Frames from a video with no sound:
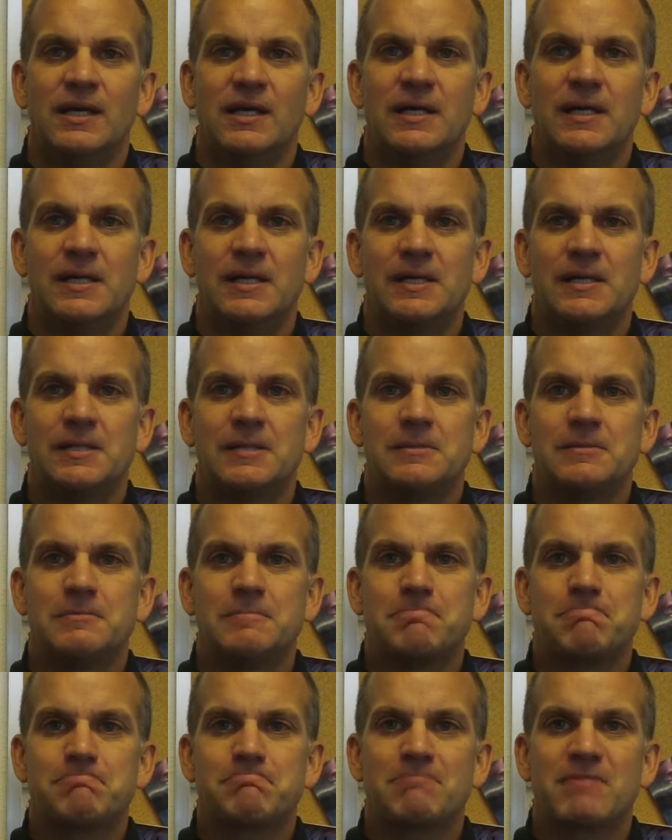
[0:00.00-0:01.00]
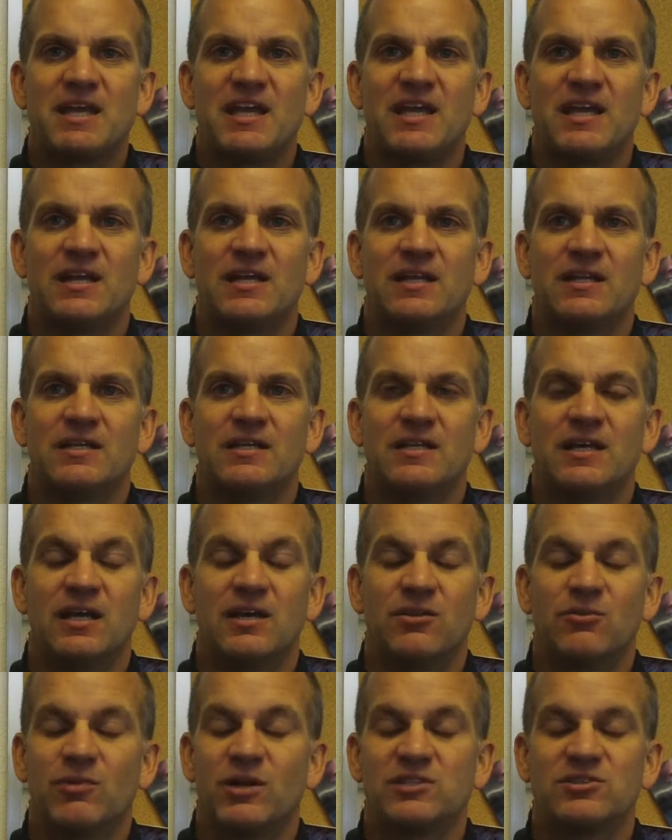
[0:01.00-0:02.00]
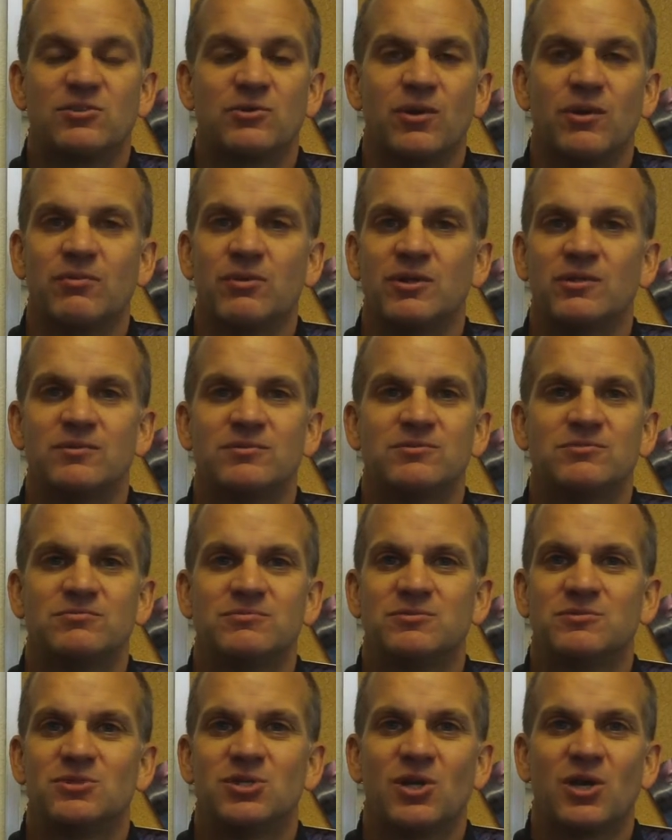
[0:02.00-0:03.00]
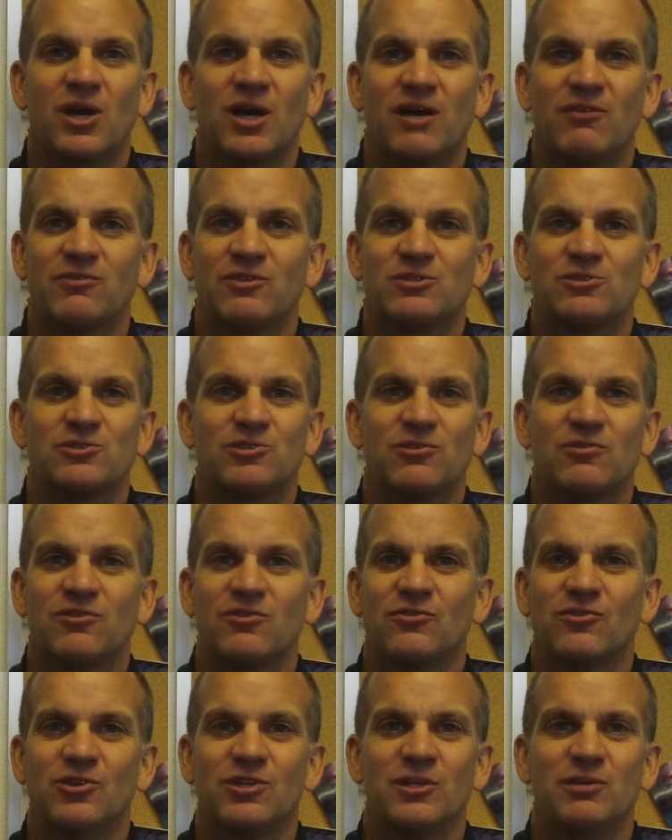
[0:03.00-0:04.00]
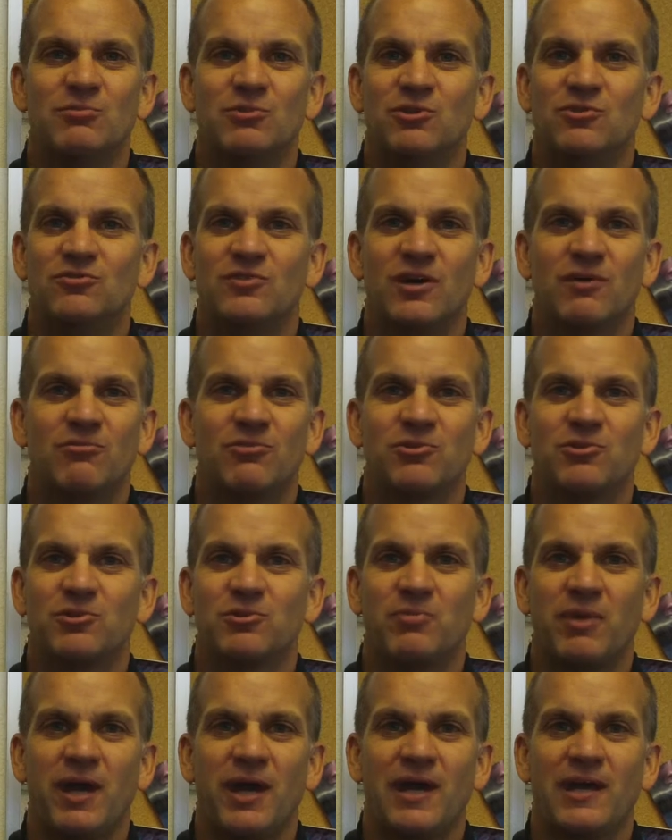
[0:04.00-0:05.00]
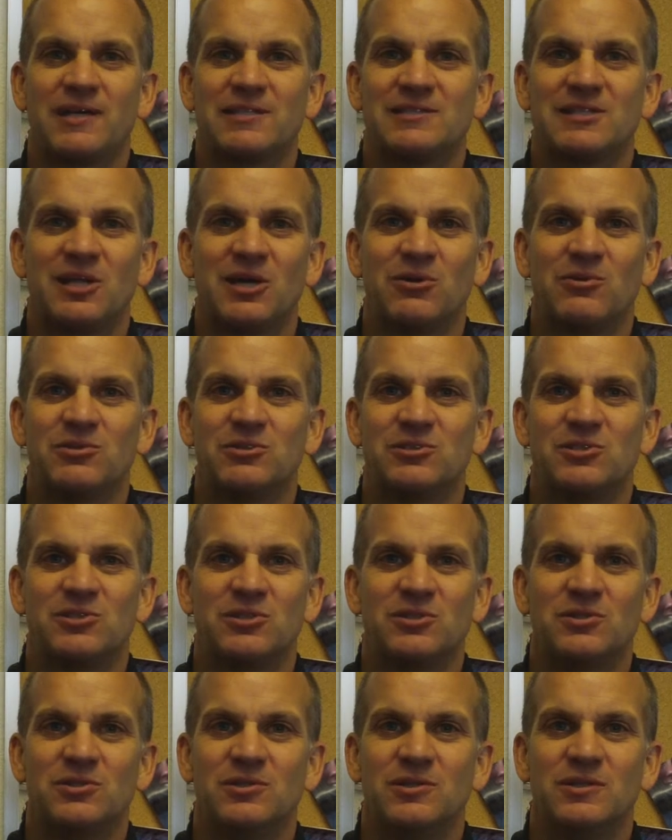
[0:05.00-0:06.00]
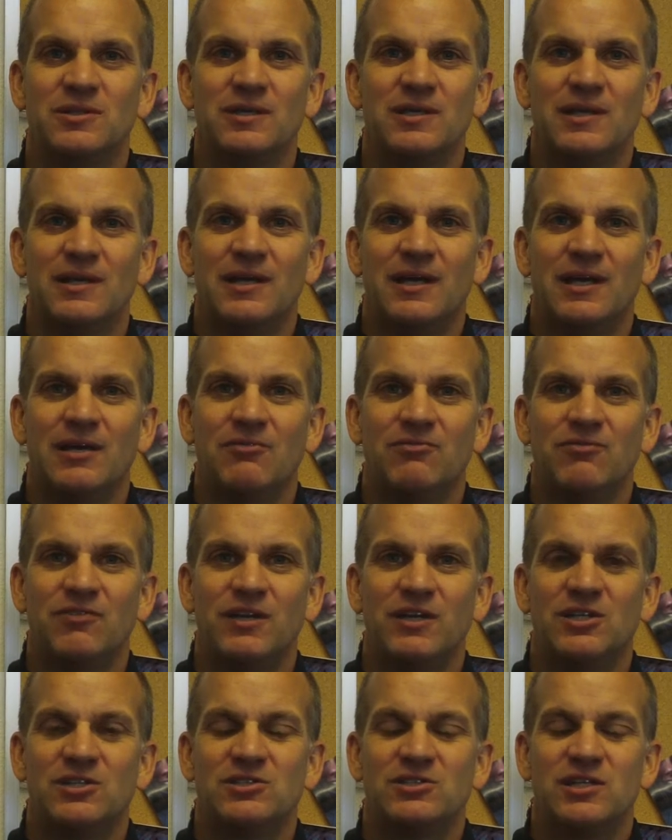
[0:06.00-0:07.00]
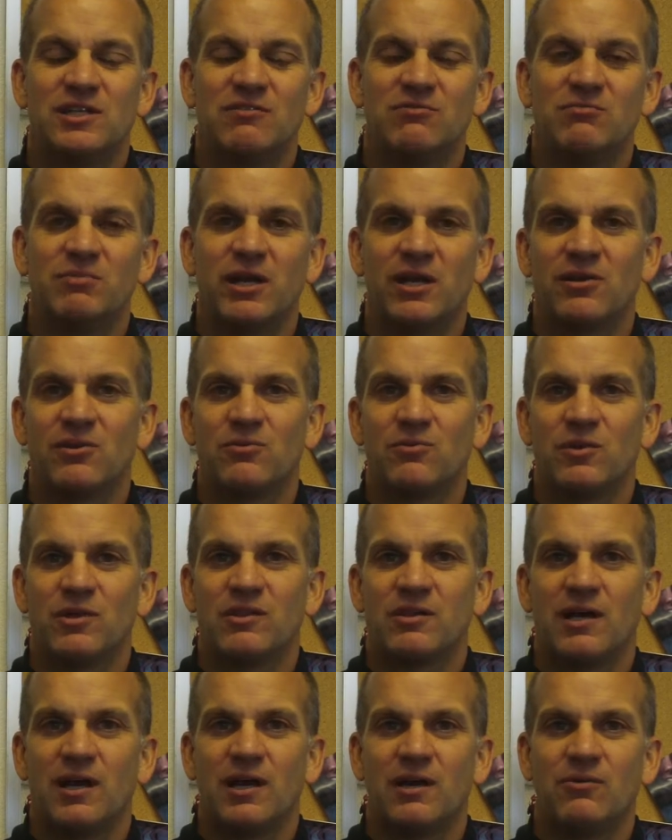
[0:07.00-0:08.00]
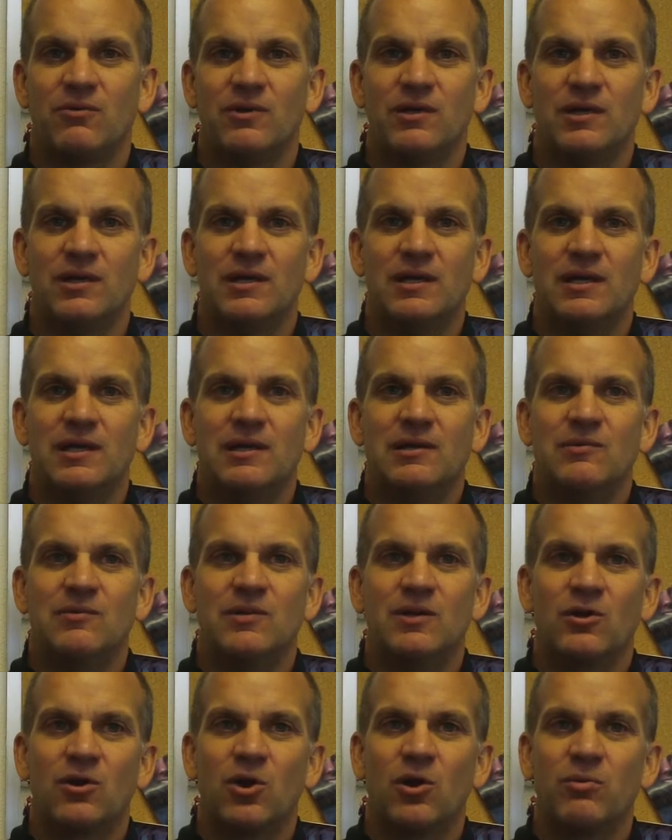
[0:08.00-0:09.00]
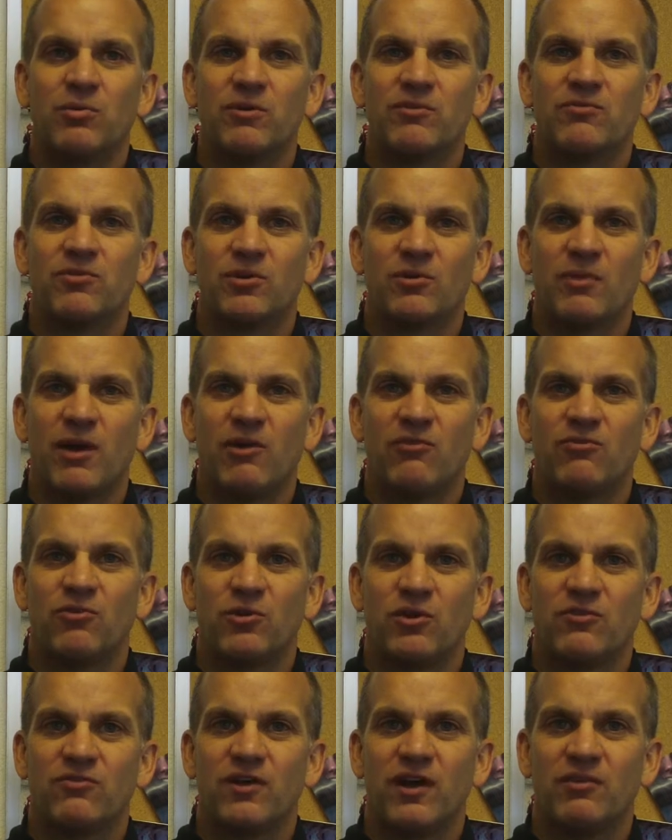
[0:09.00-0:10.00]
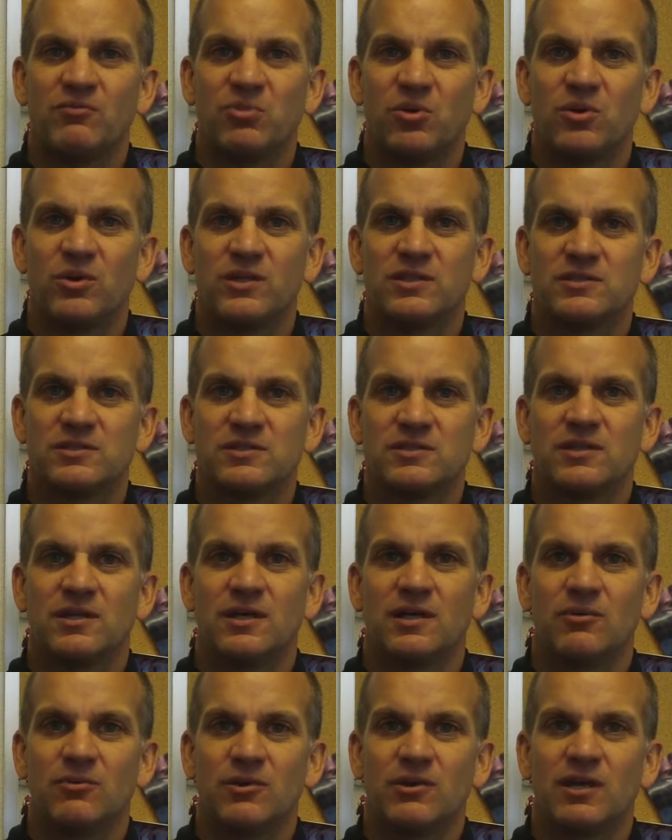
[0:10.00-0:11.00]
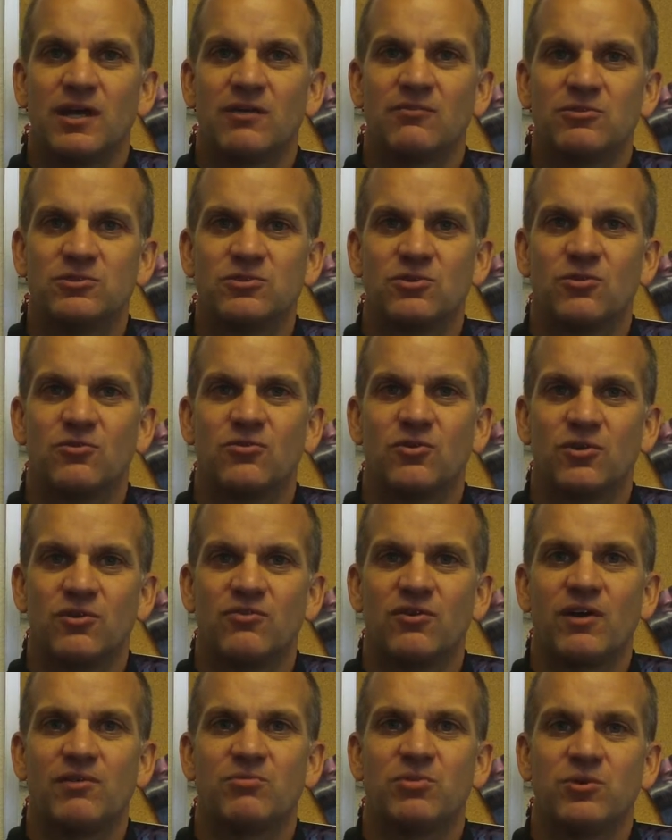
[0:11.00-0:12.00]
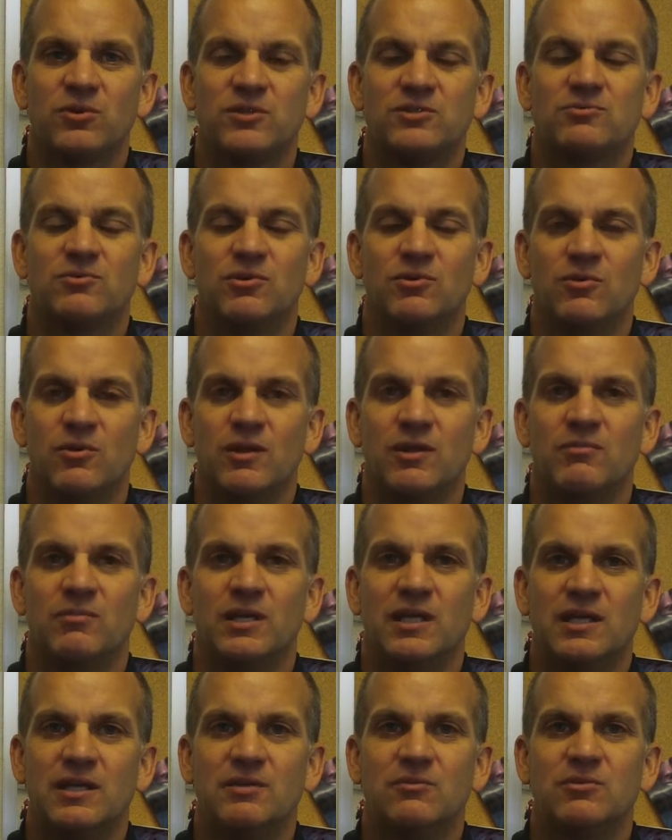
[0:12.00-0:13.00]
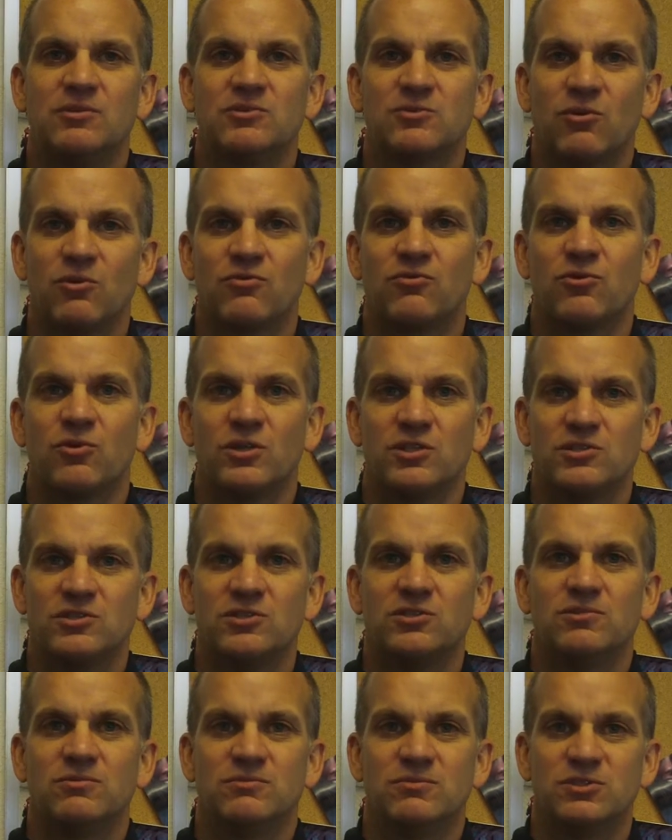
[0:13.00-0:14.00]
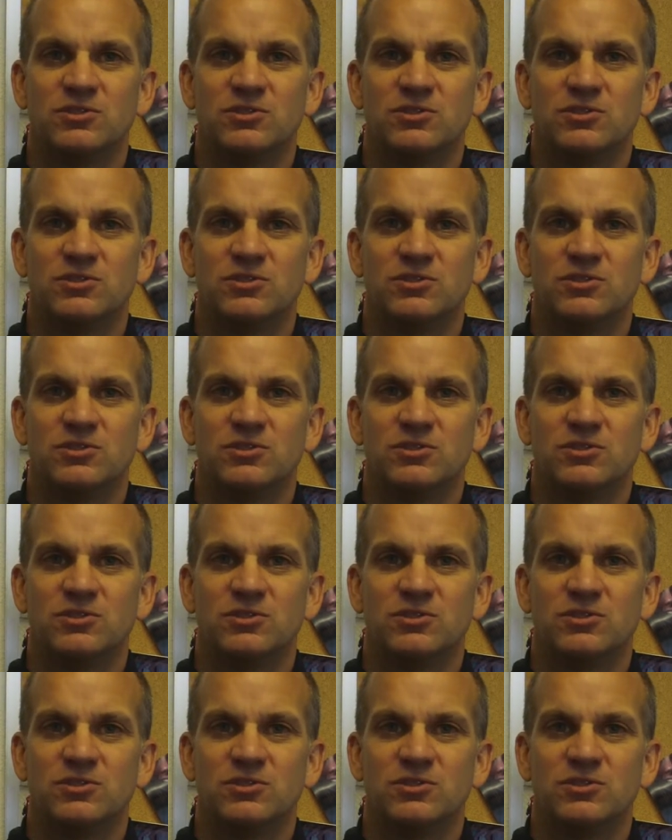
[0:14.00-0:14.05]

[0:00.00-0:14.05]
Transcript: And the rest of the women took off conservatively and moved up through the pack, as they always do, and finished even better than we thought. We were hoping for about 45 points. We thought if we scored 45 points, we'd win the meet, and we scored 42.